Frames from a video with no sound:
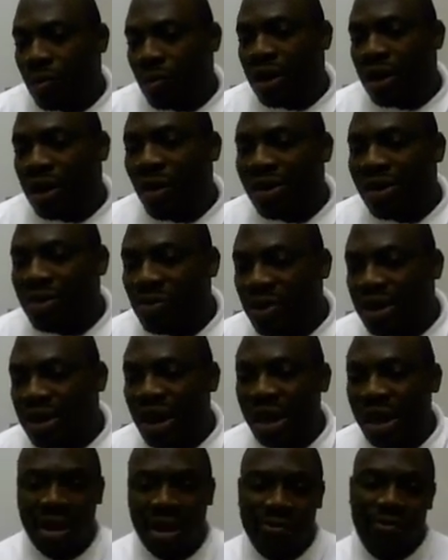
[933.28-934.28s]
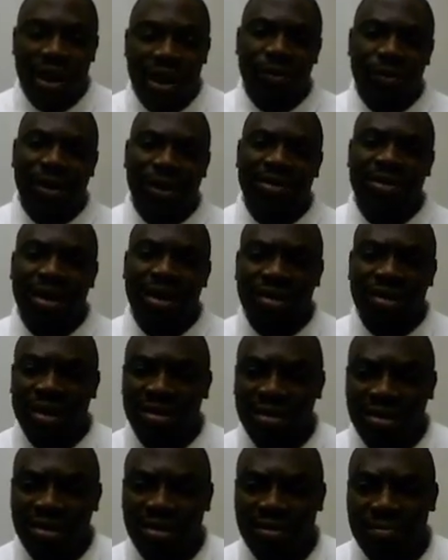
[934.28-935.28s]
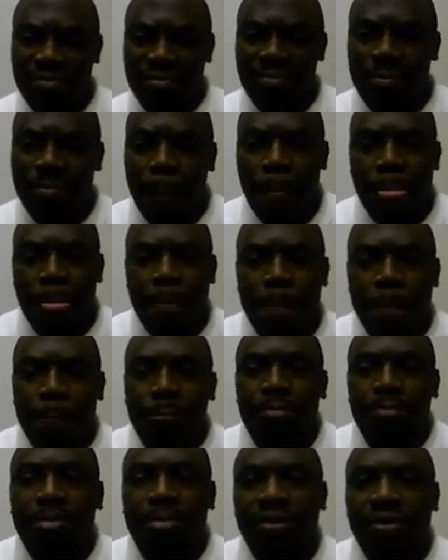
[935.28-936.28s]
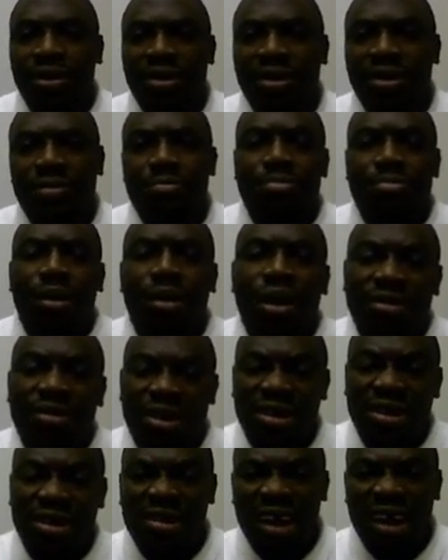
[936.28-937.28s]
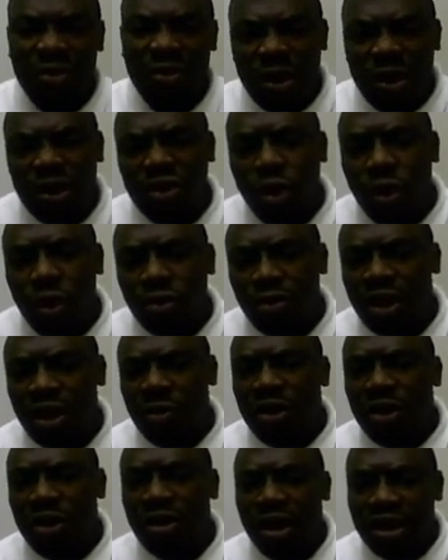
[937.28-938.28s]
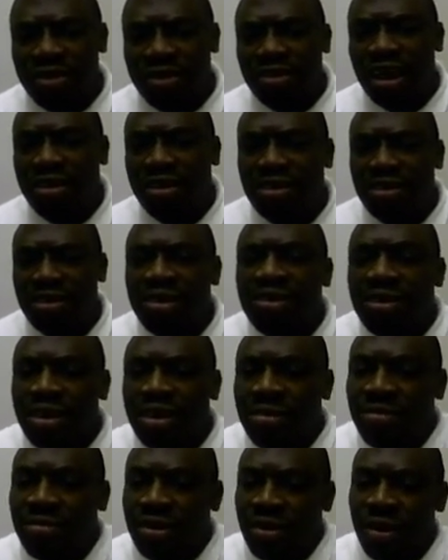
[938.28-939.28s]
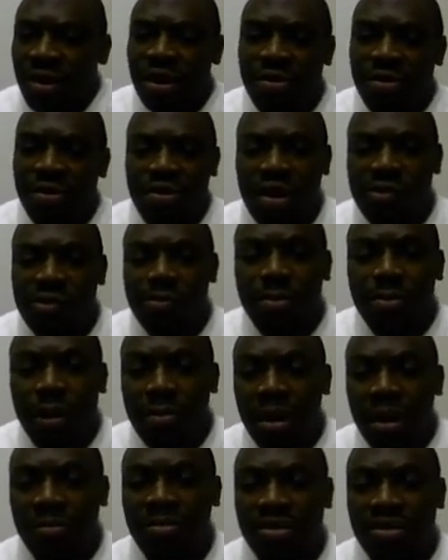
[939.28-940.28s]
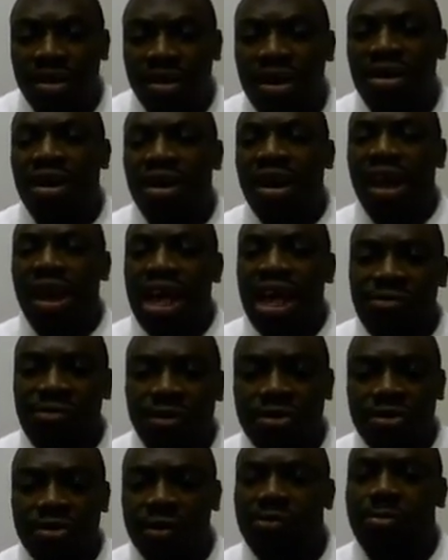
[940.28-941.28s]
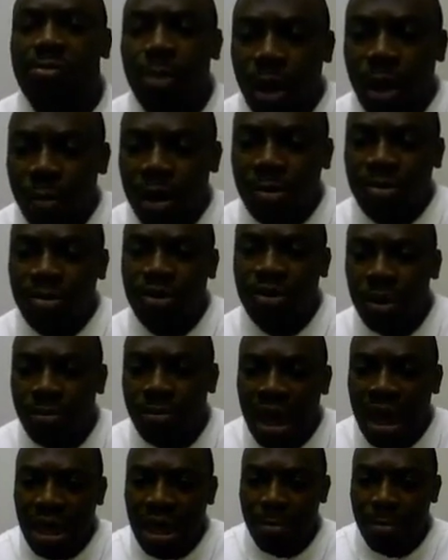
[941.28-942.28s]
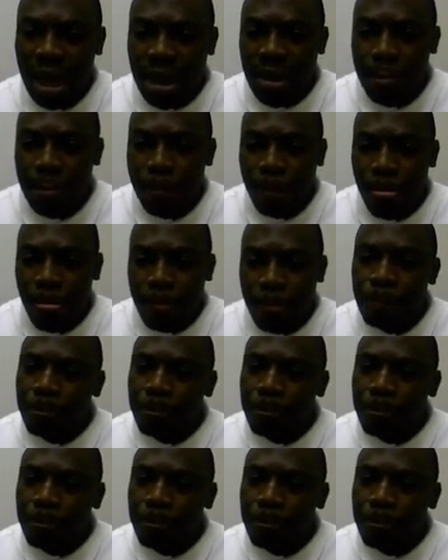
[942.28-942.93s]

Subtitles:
What he was doing there, my friend, he was starting a system. So it's important that we go to the world and start systems in order to solve problems. If you solve problems, you will make money.